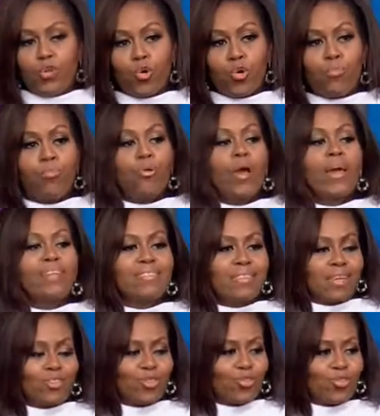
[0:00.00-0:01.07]
your
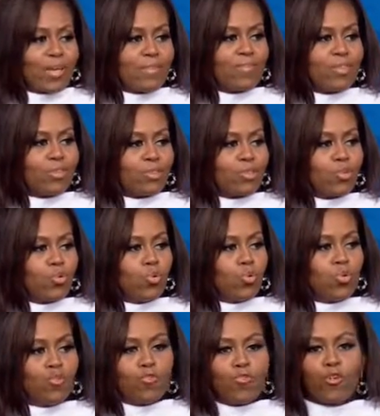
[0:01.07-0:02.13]
predecessors at this
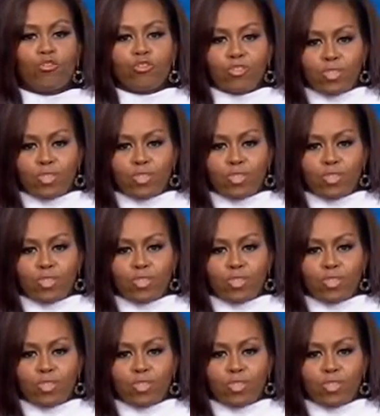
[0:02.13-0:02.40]
school first